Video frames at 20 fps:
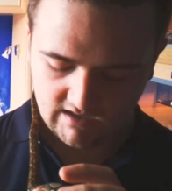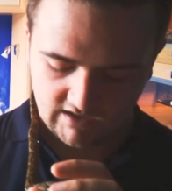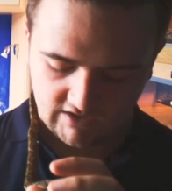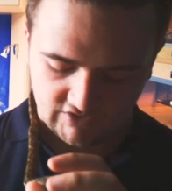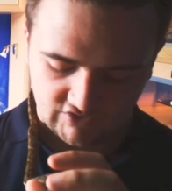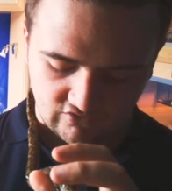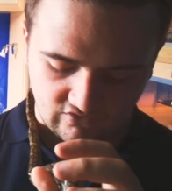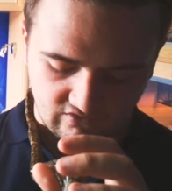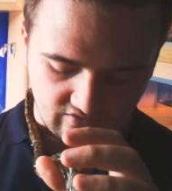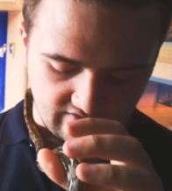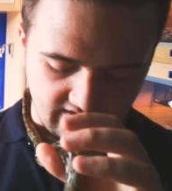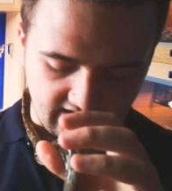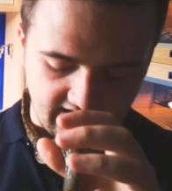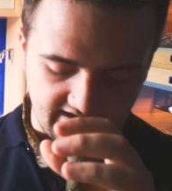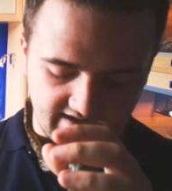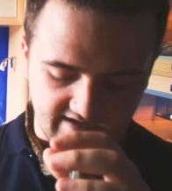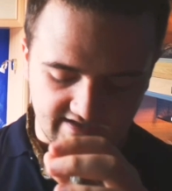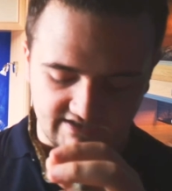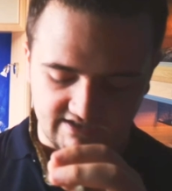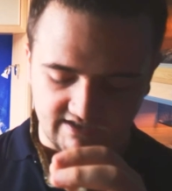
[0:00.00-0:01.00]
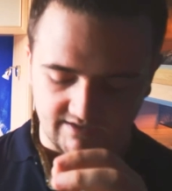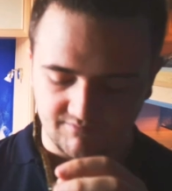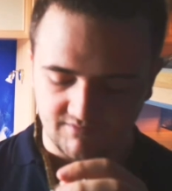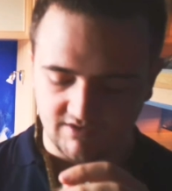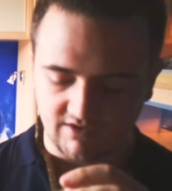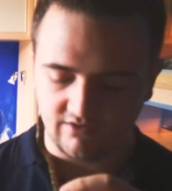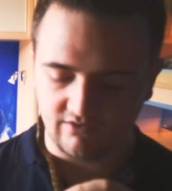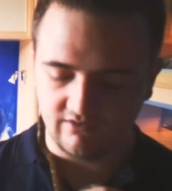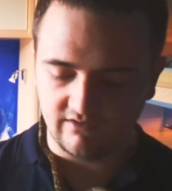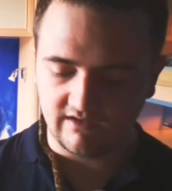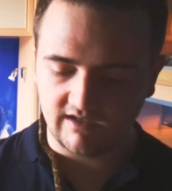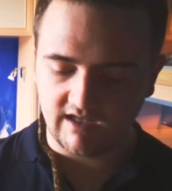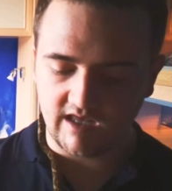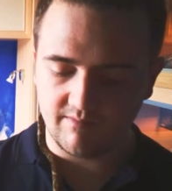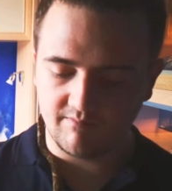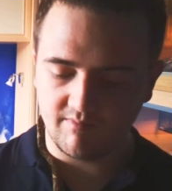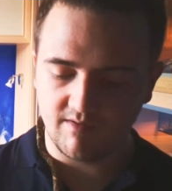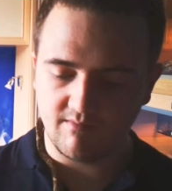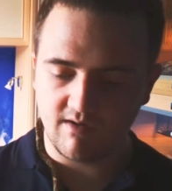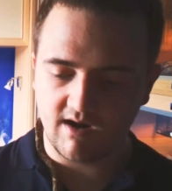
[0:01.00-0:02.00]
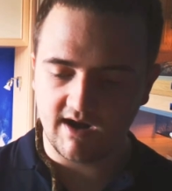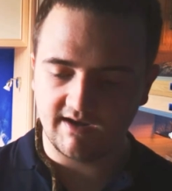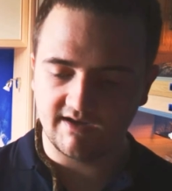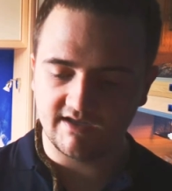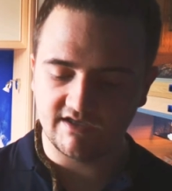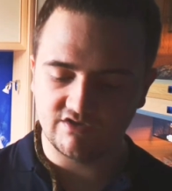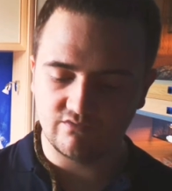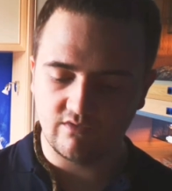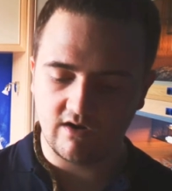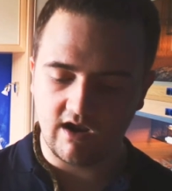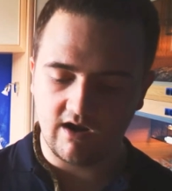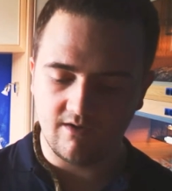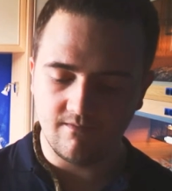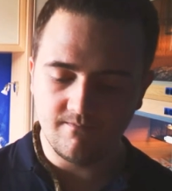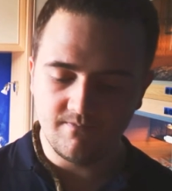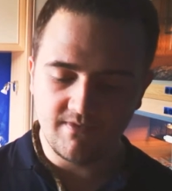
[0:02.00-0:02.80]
So that is something you need to keep in mind as well.